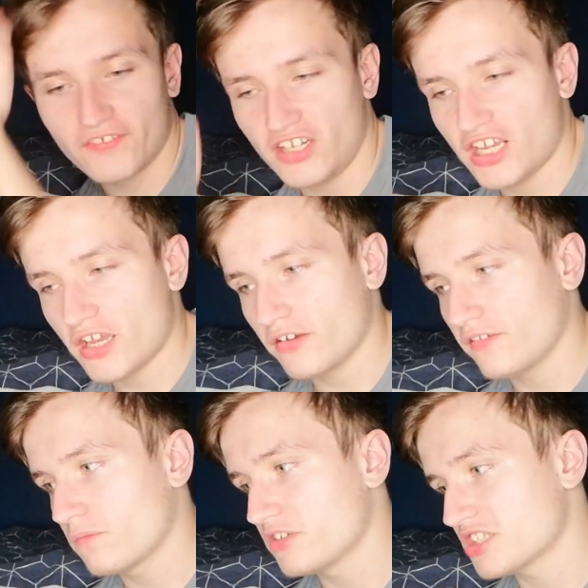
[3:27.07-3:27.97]

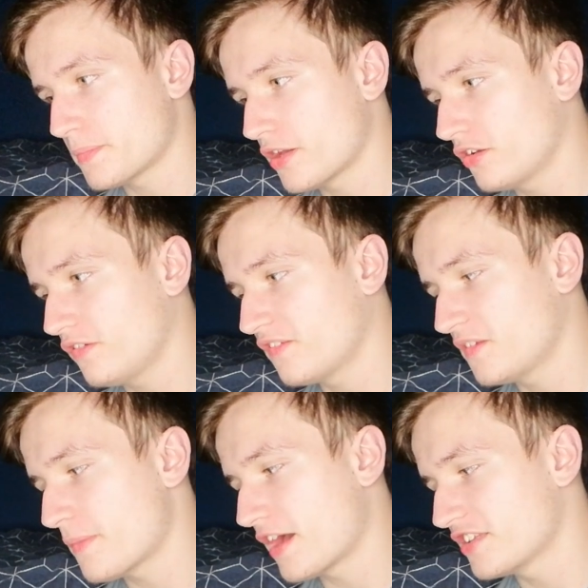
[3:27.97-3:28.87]
videos which I
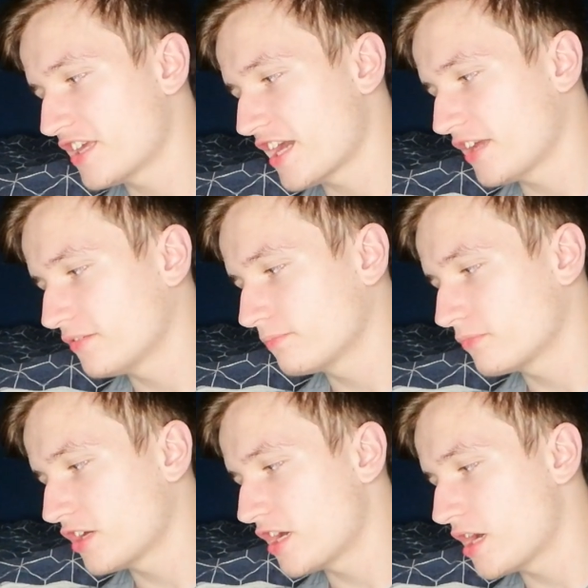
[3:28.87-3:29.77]
posted back
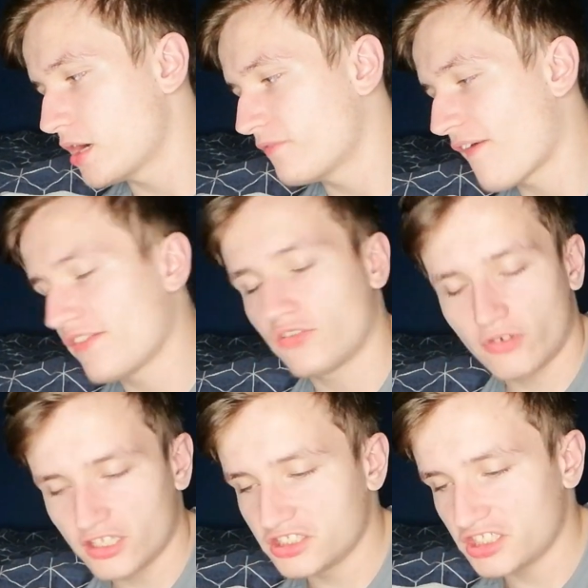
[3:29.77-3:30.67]
then are very
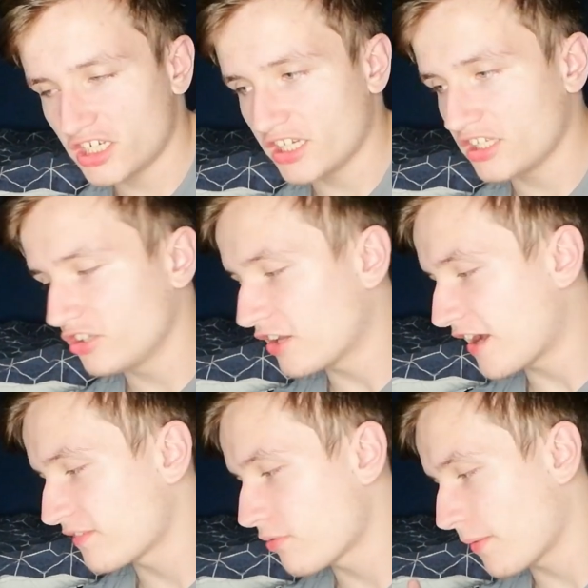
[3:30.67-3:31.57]
cringy. You
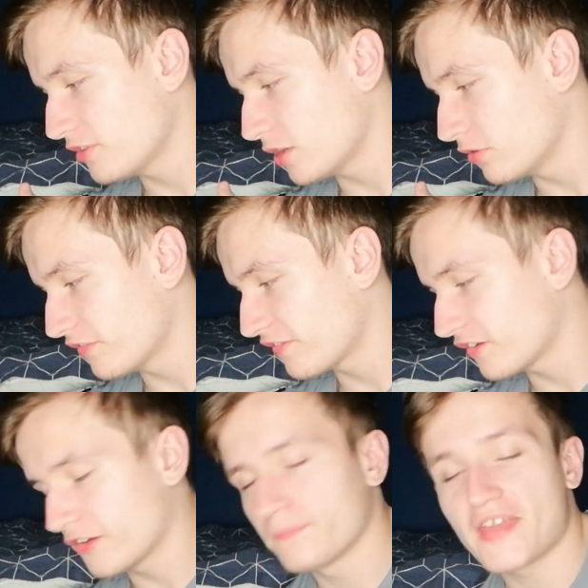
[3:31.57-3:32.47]
guys probably not want
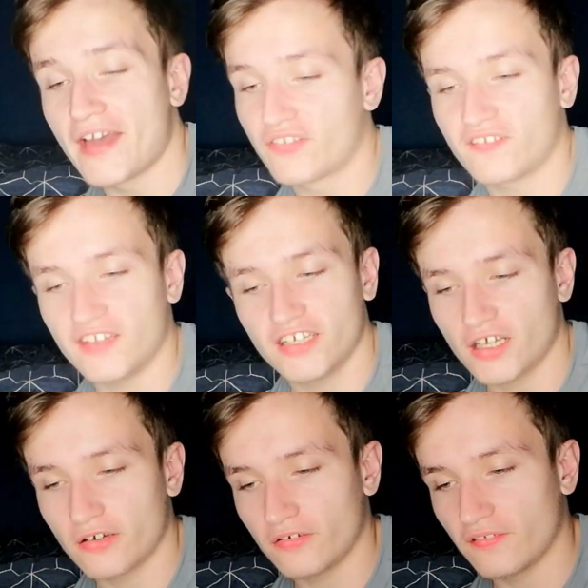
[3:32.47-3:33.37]
to ever see
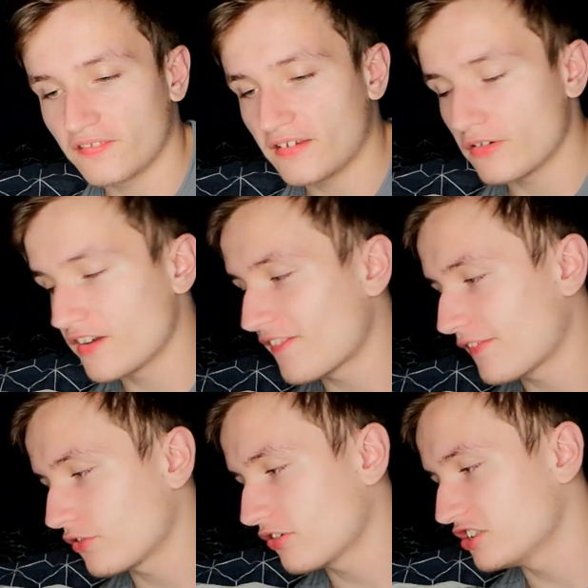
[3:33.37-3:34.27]
those. They were
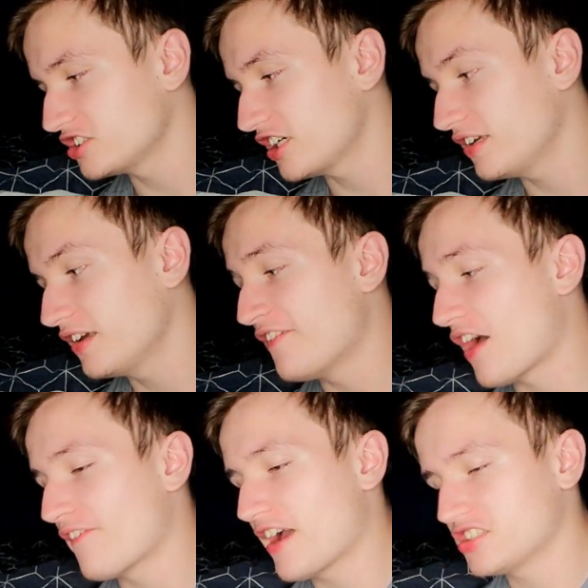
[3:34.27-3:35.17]
very cringy. In
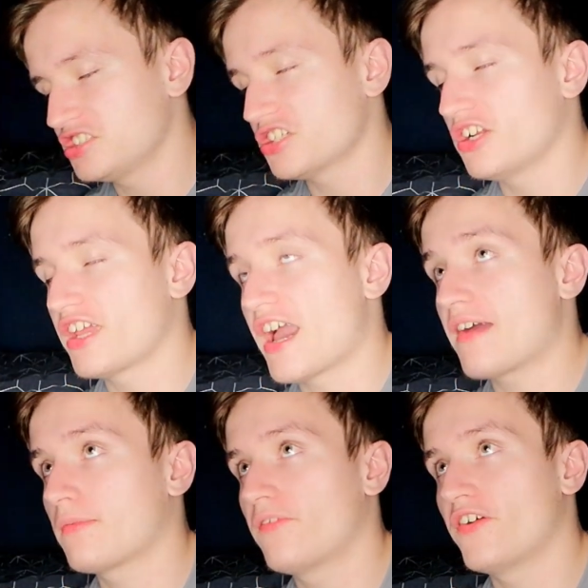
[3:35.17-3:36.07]
fact, I've actually shown you
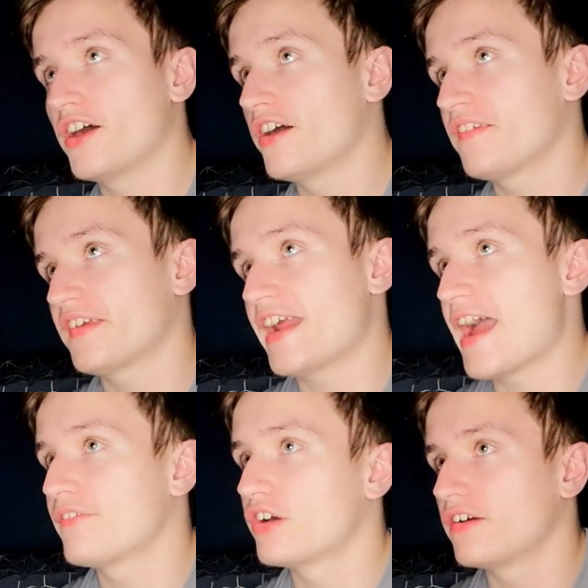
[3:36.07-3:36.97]
guys my first like
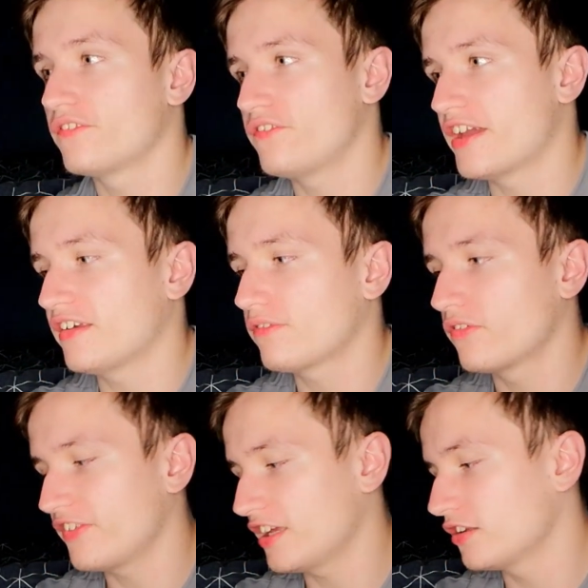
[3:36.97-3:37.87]
ever face
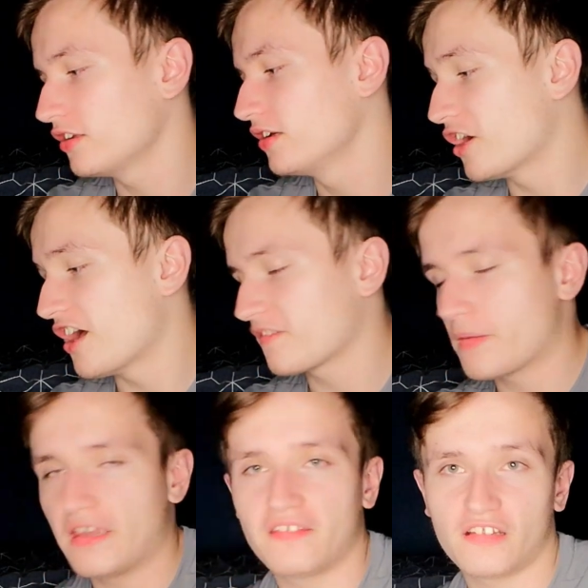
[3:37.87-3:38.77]
reveal, where I was
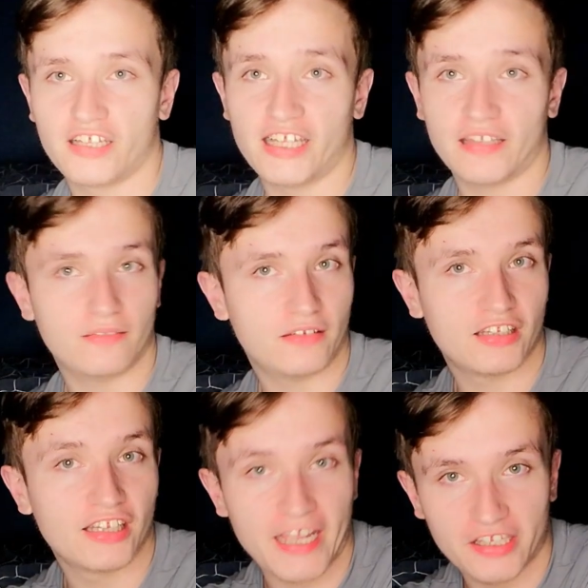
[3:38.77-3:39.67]
basically like
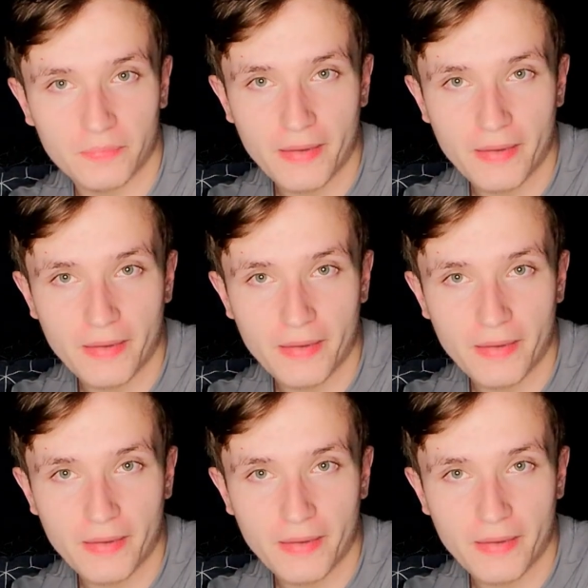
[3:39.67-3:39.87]
lay on the